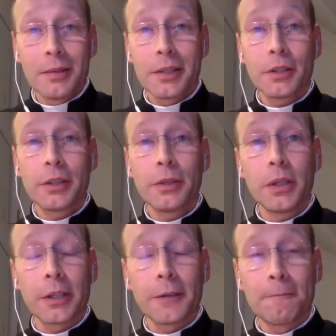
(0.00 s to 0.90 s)
but it's not going to
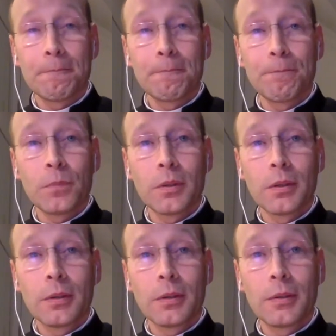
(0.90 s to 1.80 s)
work.
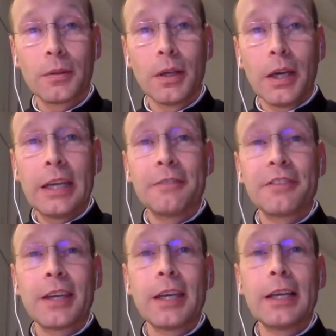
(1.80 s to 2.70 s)
And
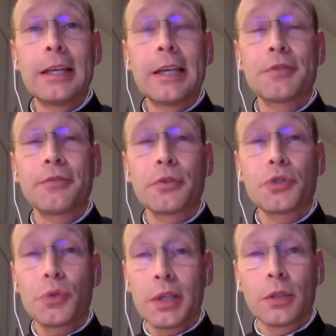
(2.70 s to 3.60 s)
if he lives
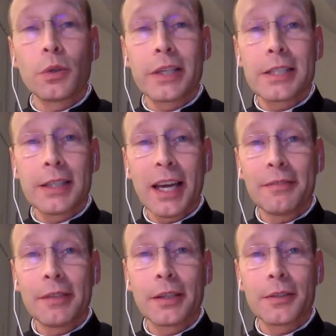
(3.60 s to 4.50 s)
frustrated all his
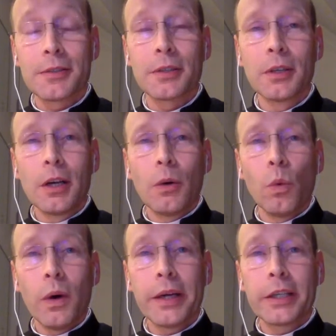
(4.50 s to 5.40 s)
life because
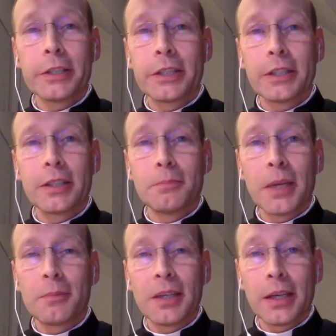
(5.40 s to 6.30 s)
why God didn't
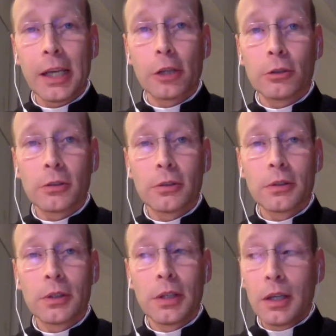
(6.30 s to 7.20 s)
make me an eagle,
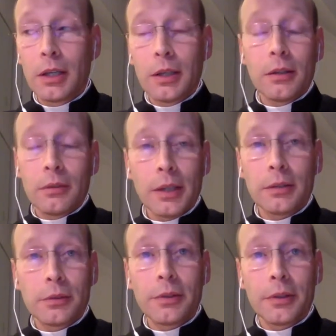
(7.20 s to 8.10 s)
well,
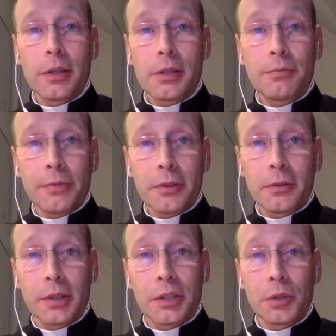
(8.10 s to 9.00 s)
it's unfortunate that
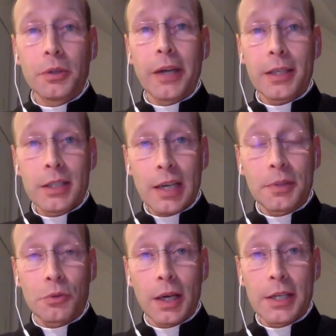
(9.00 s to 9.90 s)
you don't accept the
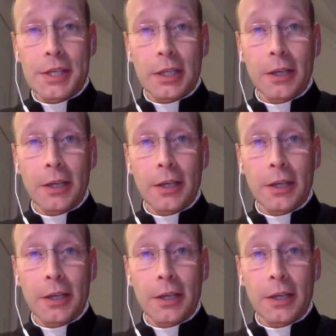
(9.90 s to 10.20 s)
reality.